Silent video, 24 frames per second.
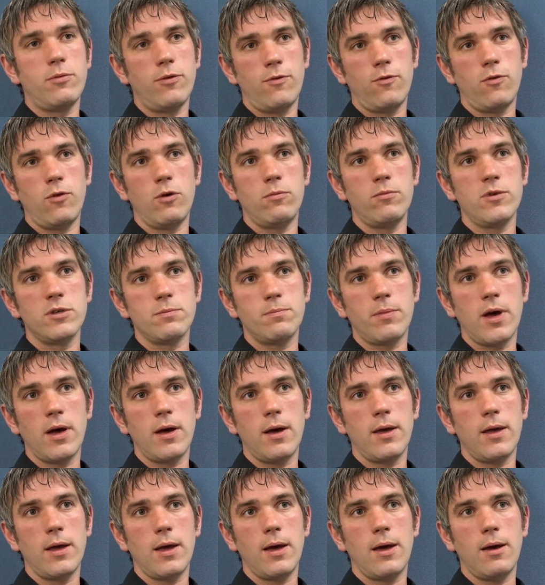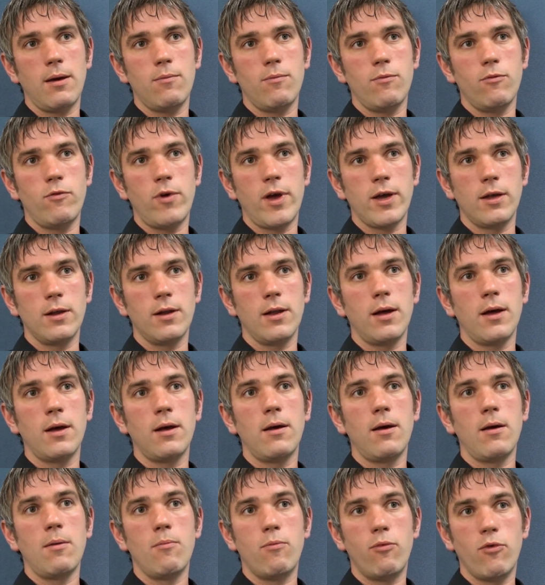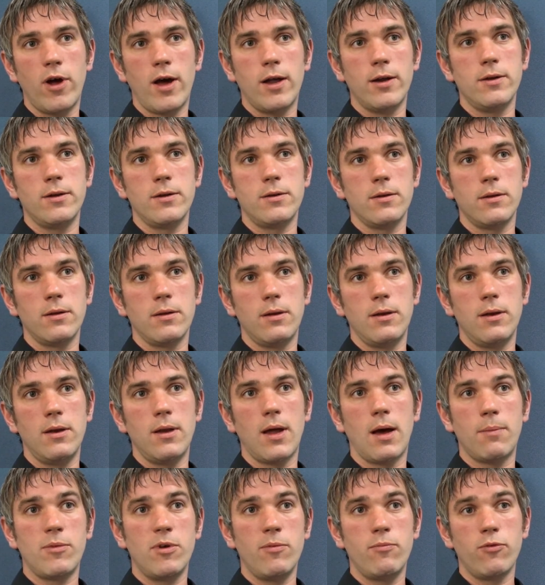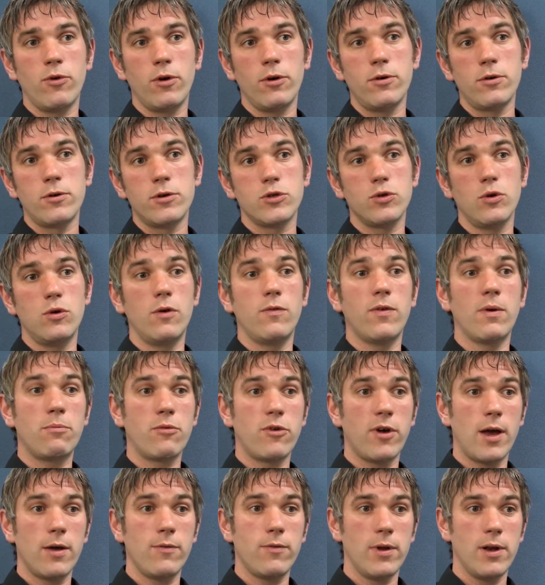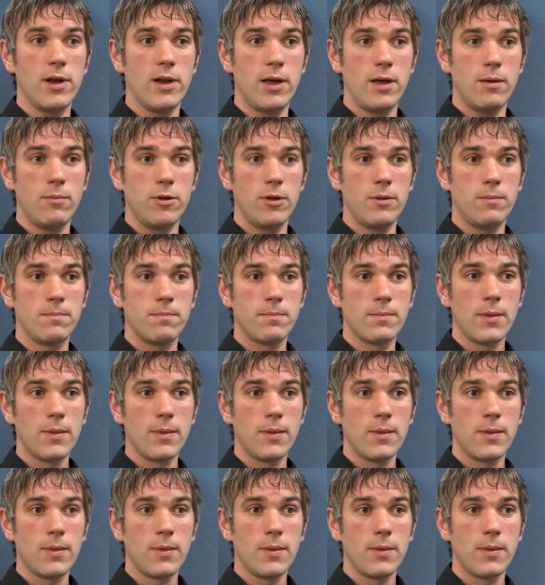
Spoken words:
performance by regular branded nappy products over private label.